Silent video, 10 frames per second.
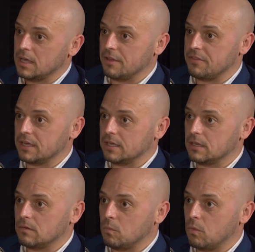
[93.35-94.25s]
I
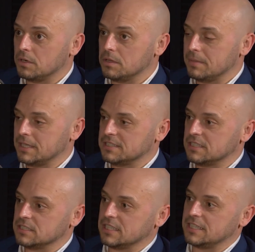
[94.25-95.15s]
think one of the biggest
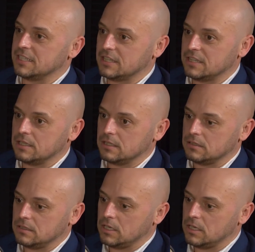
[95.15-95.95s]
things that they